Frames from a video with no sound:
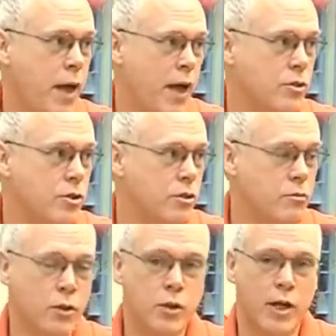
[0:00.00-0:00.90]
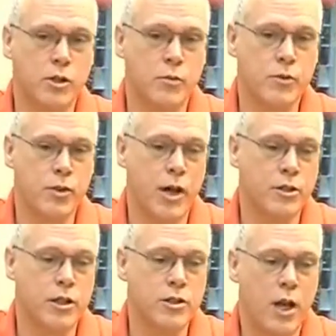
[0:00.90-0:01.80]
paths, mm-hmm. exit
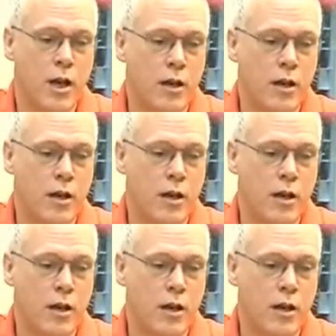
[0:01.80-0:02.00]
strategies.